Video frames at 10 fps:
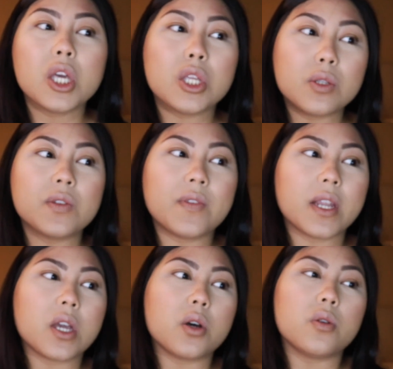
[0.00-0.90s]
YouTube
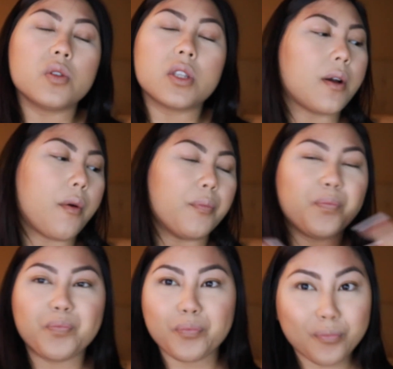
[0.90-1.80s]
videos.
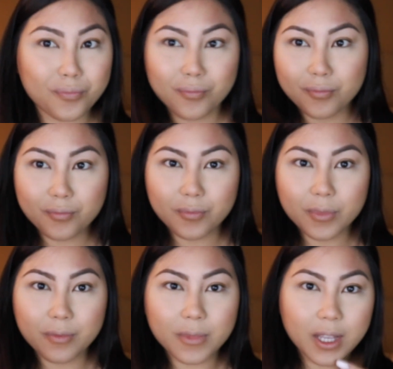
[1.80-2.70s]

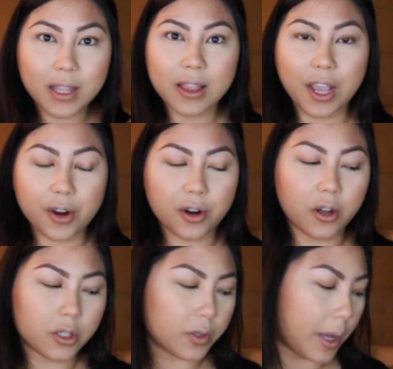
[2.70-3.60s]
Let your
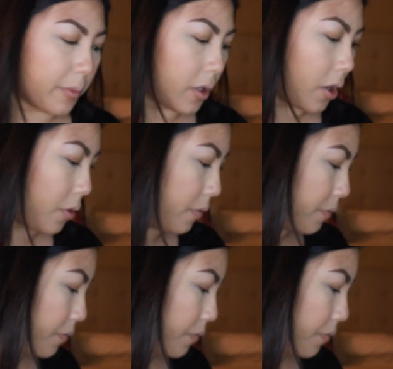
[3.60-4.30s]
girl know down below.